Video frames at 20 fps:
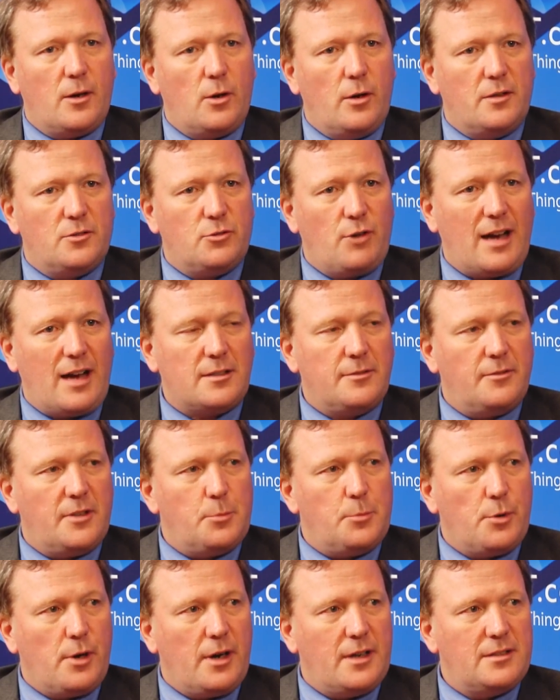attractively
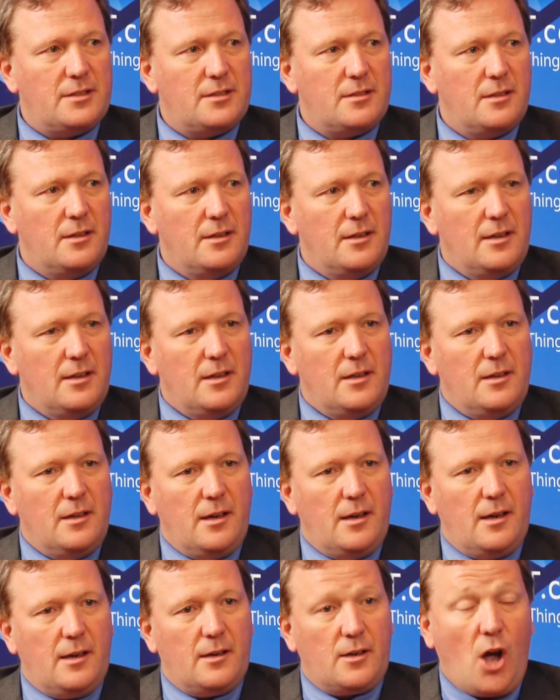priced
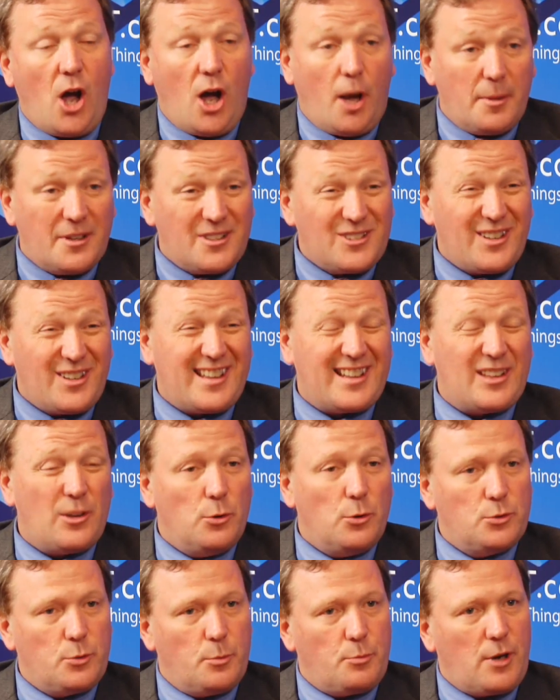commons. I think
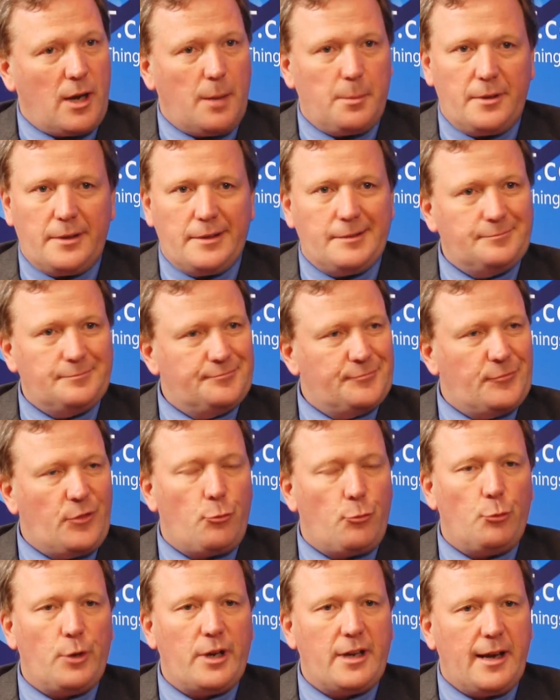those are probably
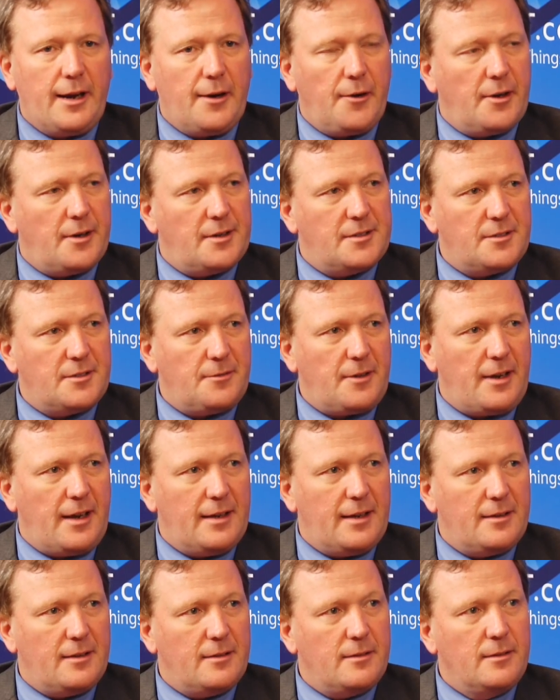three areas, if I
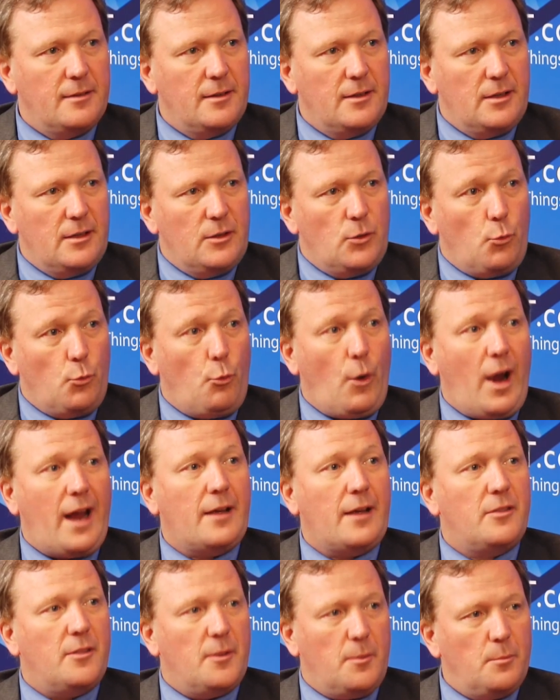had to
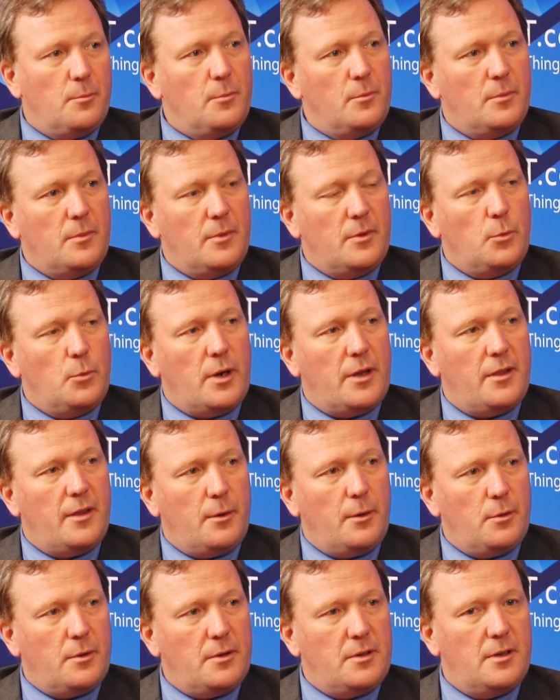rank them, where
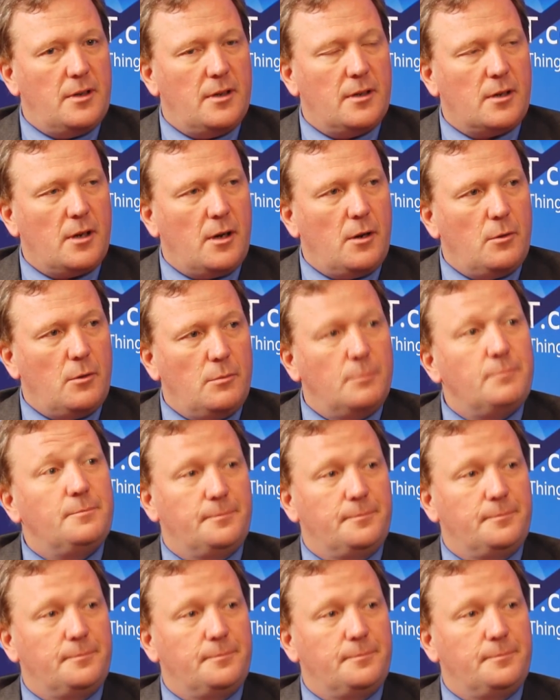they would go.